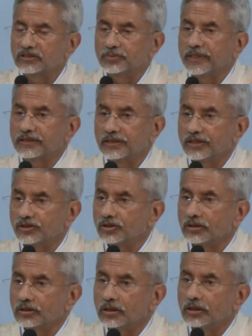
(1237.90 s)

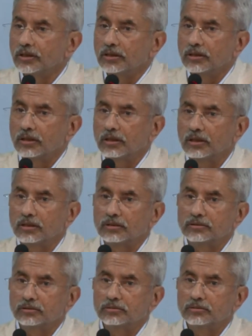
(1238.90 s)
expectation
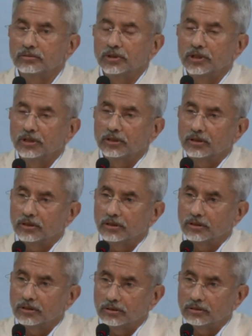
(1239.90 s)
uh, to
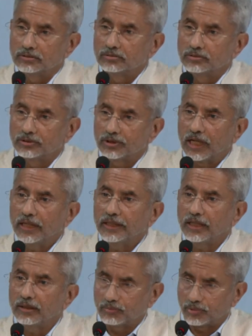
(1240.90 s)
uh, to try
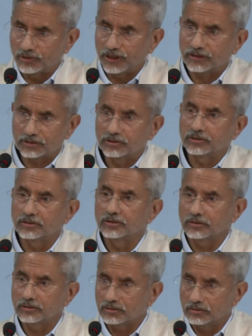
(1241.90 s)
and project,
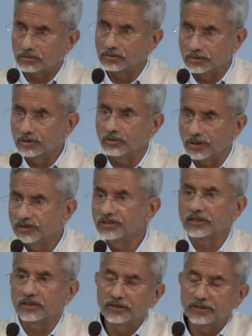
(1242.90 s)
uh, you know,
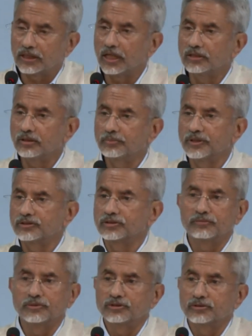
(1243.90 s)
exactly the kind of
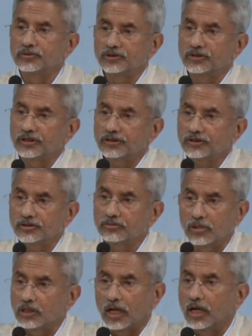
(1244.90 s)
picture which you would suggest.
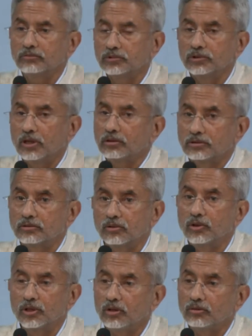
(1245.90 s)
But I would not
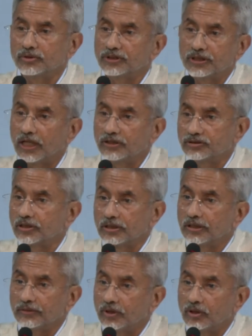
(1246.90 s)
go along with it. I
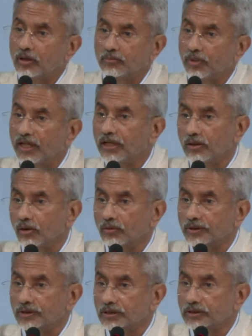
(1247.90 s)
certainly will not play
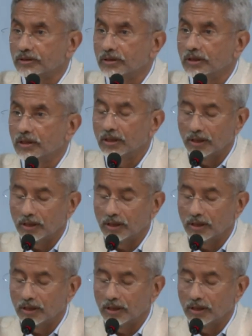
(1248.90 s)
along with it.